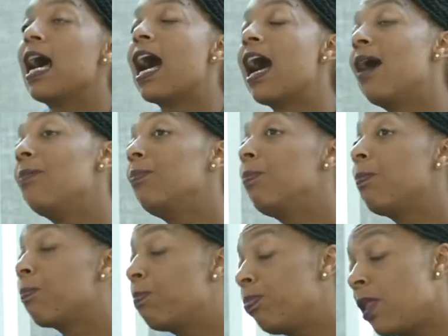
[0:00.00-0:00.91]
um,
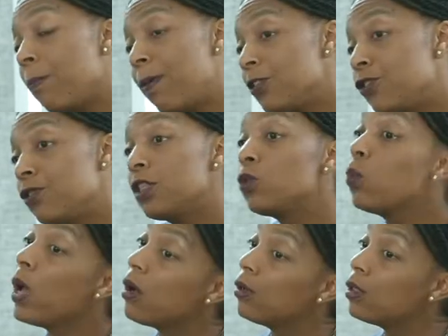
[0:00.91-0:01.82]
blood pressure that's
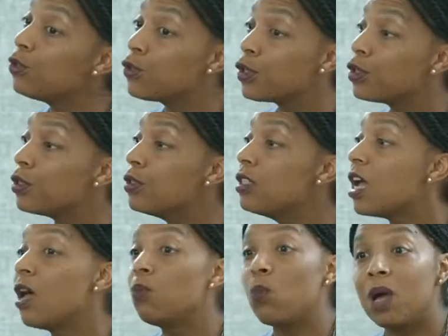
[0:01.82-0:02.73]
well controlled
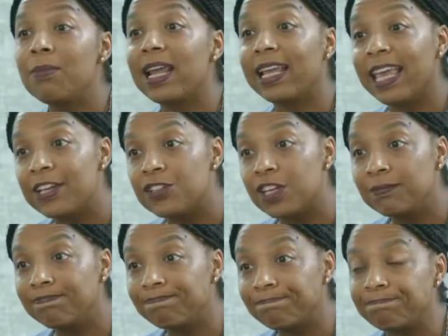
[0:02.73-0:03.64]
on one medication.
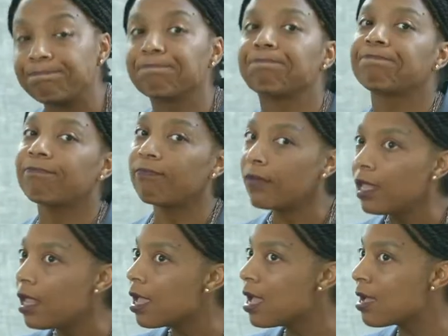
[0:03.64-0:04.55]

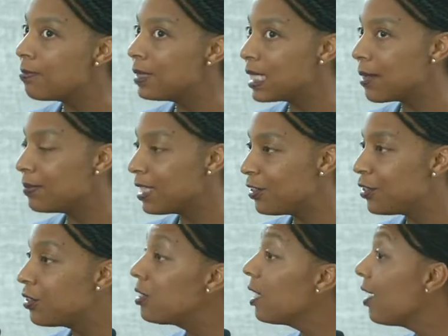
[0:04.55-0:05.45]
Um, some
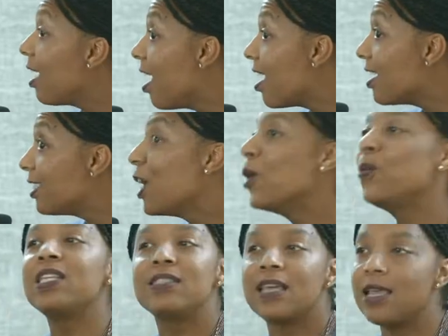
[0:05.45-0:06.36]
centers like ours,
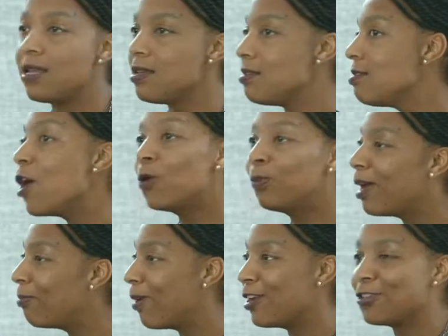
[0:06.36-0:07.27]
we say no
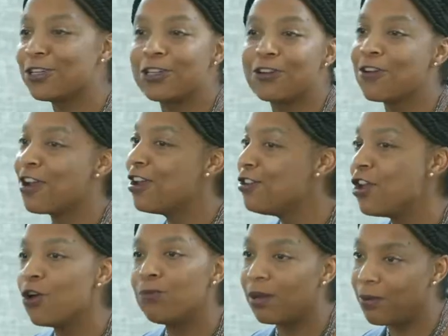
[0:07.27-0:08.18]
blood pressure,
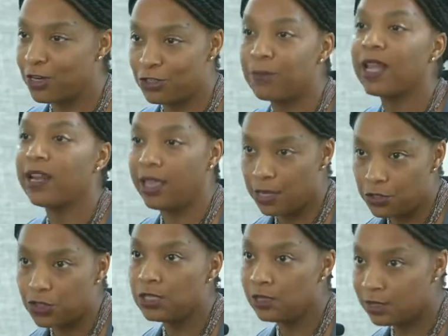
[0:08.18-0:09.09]
no blood pressure
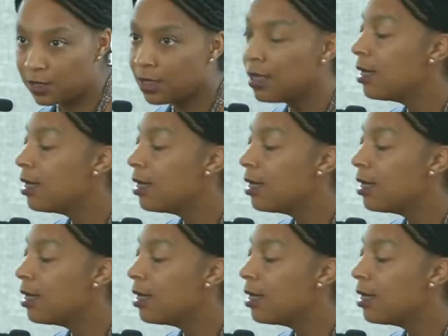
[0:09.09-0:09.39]
medications